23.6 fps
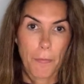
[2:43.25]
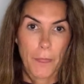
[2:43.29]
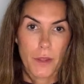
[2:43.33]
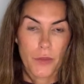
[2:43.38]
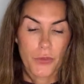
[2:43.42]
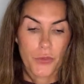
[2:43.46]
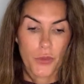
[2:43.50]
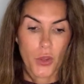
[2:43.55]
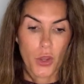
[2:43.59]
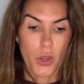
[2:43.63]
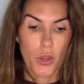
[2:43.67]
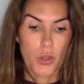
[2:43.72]

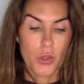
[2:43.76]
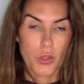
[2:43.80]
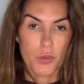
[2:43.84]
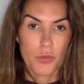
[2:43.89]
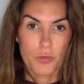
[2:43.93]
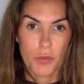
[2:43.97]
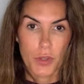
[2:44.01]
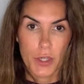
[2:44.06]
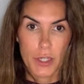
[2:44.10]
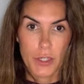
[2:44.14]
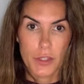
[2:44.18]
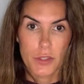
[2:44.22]
So you
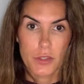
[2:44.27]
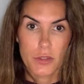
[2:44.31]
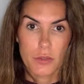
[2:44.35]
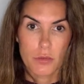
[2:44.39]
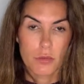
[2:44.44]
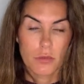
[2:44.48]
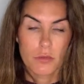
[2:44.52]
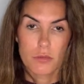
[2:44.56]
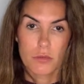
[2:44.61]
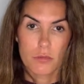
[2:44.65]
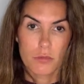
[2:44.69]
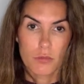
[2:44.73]
feed
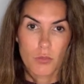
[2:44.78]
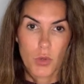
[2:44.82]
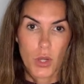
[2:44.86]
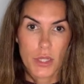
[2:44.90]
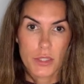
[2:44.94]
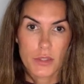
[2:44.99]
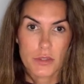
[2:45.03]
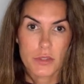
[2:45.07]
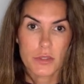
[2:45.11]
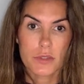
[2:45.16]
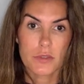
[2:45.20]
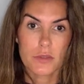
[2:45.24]

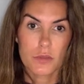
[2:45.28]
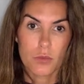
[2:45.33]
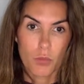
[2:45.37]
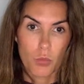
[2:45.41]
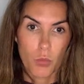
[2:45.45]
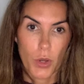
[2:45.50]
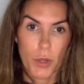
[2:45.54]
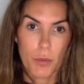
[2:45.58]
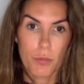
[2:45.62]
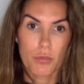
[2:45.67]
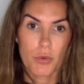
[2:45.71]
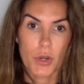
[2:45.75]
once,
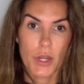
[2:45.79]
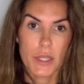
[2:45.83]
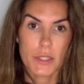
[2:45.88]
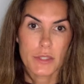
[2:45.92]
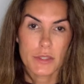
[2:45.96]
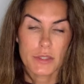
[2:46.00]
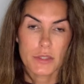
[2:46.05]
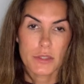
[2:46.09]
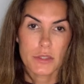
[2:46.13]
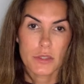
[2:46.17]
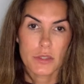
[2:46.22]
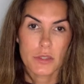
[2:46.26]
one
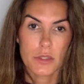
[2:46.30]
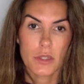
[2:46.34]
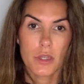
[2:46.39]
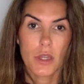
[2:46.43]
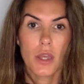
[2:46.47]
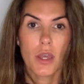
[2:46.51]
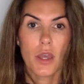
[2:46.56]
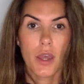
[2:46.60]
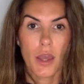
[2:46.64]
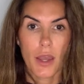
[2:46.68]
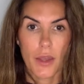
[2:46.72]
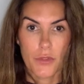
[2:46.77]
breast,
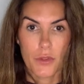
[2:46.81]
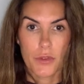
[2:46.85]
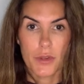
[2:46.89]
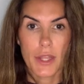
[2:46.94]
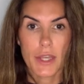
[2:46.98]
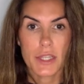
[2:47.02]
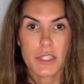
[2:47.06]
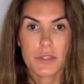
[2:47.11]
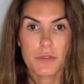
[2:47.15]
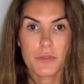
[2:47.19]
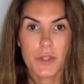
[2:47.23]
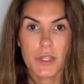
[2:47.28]
and the
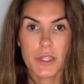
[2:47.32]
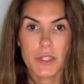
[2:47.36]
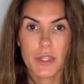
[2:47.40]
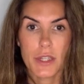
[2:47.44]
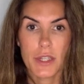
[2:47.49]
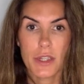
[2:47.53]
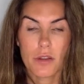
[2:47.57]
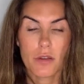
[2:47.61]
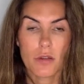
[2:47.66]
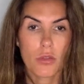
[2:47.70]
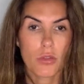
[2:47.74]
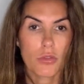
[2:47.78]
next
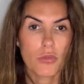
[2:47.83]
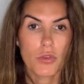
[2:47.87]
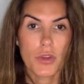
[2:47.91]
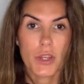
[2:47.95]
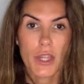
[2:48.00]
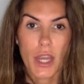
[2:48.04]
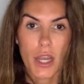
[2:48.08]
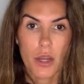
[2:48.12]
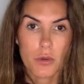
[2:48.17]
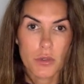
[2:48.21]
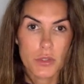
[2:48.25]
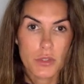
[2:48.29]
feeding, 3
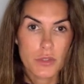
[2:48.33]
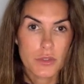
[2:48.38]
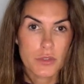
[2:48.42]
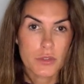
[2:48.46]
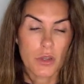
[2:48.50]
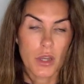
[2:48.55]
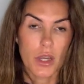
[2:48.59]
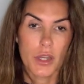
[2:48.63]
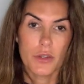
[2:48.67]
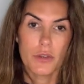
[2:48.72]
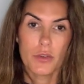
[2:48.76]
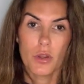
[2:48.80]
hours,
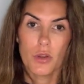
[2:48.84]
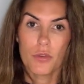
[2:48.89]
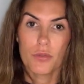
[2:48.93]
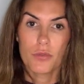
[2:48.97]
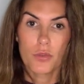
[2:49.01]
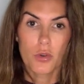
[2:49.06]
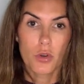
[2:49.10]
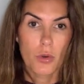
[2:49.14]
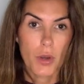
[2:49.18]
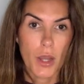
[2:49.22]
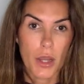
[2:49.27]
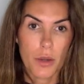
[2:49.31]
I don't know,
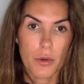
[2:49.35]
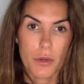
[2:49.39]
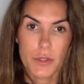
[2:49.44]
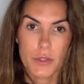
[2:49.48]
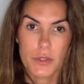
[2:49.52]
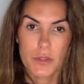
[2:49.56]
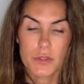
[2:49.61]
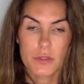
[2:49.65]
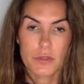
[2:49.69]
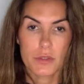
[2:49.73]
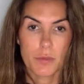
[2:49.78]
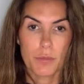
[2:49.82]
4
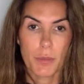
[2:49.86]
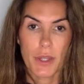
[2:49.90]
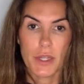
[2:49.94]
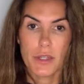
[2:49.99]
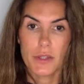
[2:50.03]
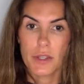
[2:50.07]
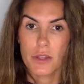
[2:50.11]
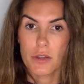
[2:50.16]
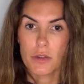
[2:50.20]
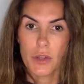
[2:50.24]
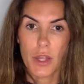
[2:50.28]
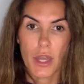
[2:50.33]
hours,
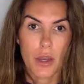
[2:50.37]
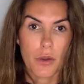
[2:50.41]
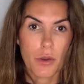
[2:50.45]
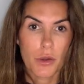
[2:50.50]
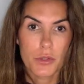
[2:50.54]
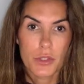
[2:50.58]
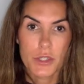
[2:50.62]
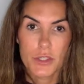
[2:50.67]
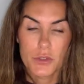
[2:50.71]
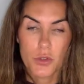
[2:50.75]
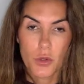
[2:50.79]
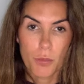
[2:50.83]
depending on how old
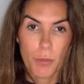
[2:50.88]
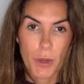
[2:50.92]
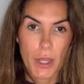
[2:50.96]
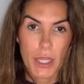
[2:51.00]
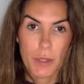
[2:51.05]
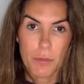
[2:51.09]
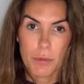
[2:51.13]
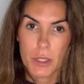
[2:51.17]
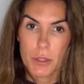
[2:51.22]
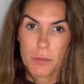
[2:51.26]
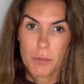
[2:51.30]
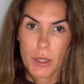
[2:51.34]
is your
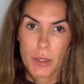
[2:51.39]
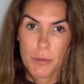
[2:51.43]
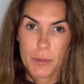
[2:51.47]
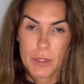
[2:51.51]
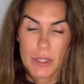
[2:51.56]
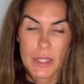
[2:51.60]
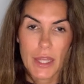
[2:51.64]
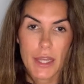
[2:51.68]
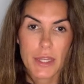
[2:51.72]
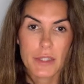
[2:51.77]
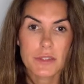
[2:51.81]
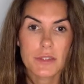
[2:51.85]
baby, maybe
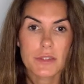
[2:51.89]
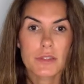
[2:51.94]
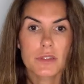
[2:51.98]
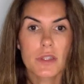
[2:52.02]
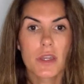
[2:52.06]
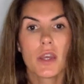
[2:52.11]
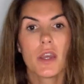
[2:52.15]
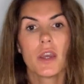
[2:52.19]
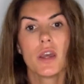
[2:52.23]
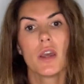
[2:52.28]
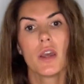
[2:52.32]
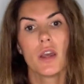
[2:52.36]
less,
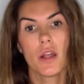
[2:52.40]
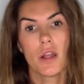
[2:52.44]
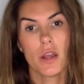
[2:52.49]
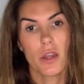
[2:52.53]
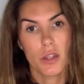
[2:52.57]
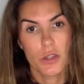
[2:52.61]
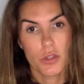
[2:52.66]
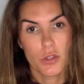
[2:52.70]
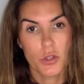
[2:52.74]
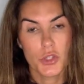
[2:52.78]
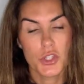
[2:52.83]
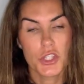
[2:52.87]

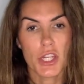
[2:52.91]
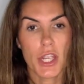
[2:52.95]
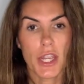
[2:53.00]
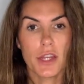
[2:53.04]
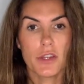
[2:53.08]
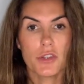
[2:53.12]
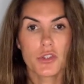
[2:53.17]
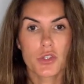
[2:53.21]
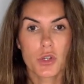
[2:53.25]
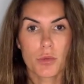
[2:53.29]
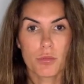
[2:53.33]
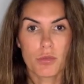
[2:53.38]
you
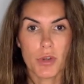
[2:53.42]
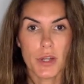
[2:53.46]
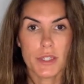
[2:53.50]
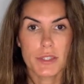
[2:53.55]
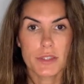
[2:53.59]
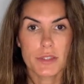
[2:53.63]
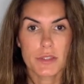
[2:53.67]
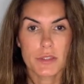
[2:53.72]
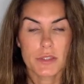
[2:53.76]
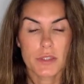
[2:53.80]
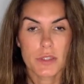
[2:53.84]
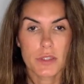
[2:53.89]
change your
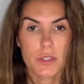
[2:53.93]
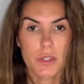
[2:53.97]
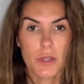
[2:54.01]
breast.